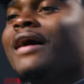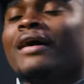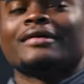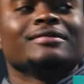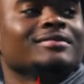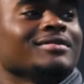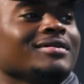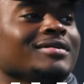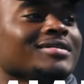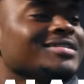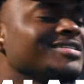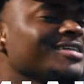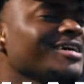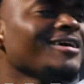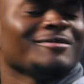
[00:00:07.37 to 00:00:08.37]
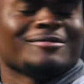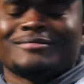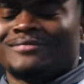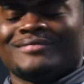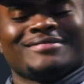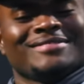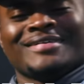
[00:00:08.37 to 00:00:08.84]
five, six, seven,
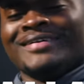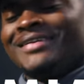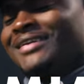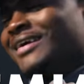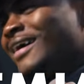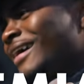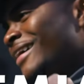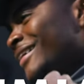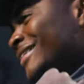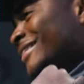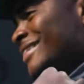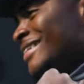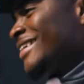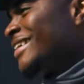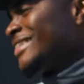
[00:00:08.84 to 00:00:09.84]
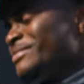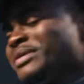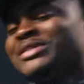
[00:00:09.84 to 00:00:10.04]
eight, nine, ten. Let